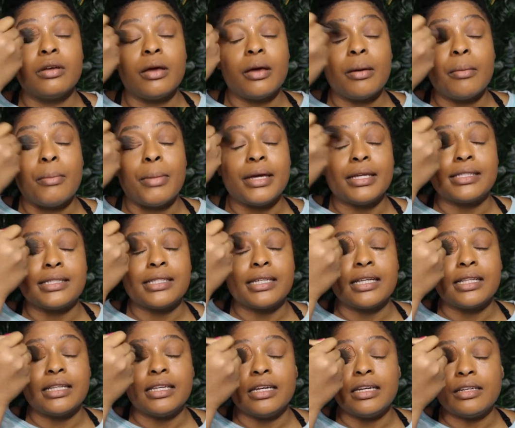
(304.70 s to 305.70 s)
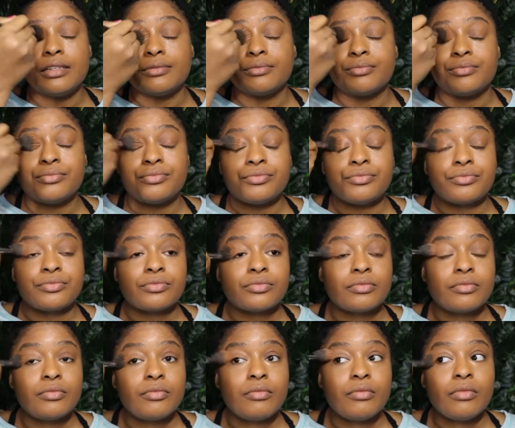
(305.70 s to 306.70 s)
basically
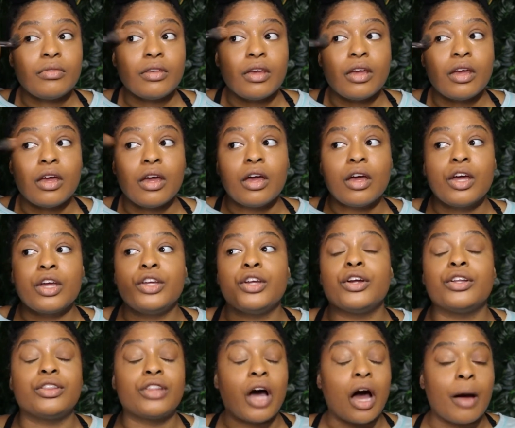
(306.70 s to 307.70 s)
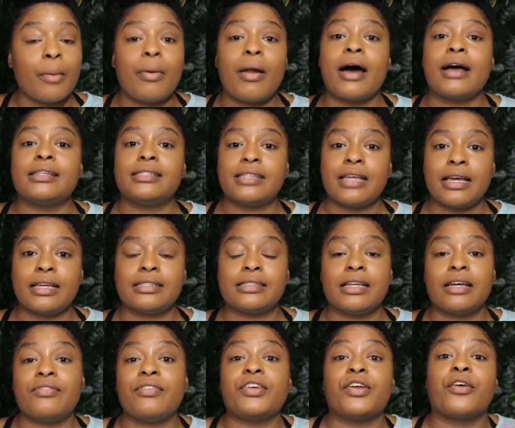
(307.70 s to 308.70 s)
your thought process
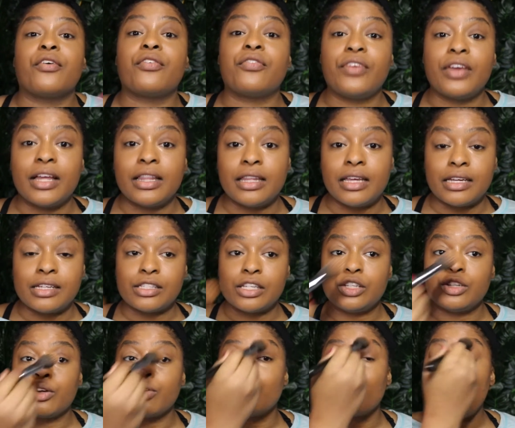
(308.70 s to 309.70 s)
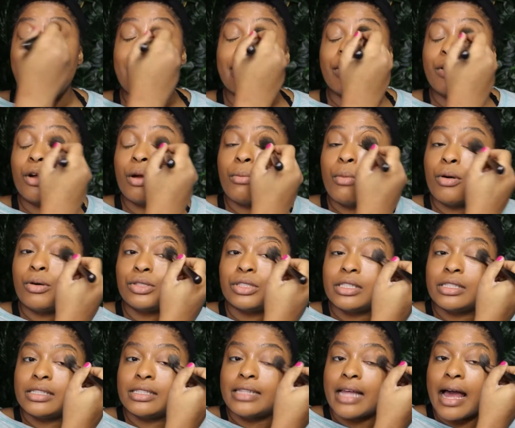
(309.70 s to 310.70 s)
of your feelings, and you're writing your
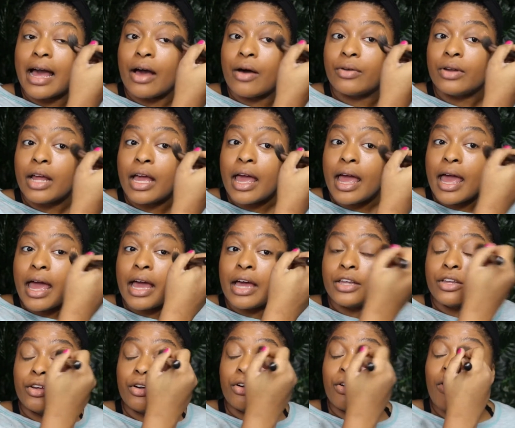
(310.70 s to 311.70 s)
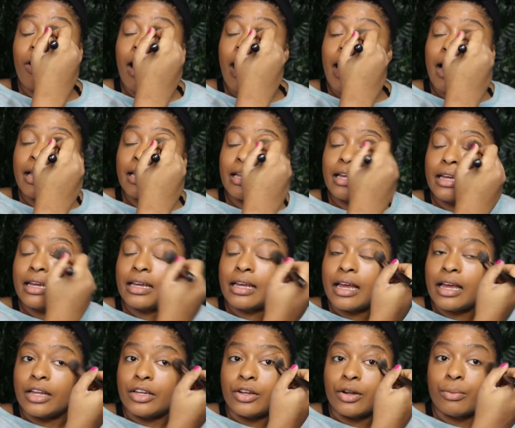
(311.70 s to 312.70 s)
emotions down, and you're crying
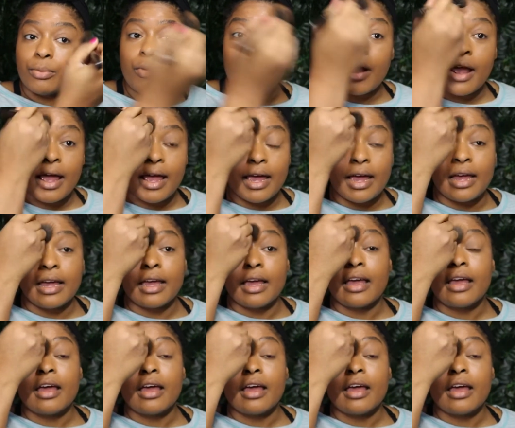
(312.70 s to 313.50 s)
and you're praying